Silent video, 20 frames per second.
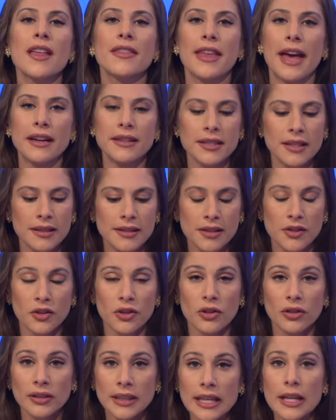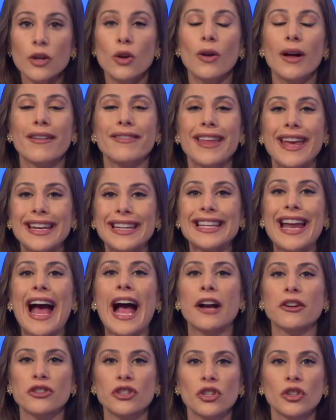that is considered illegal and they can
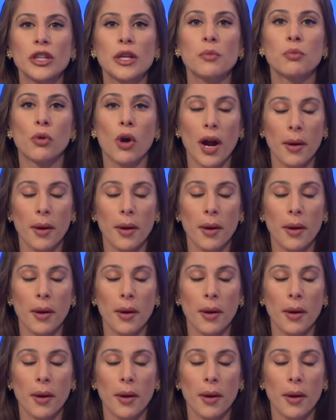actually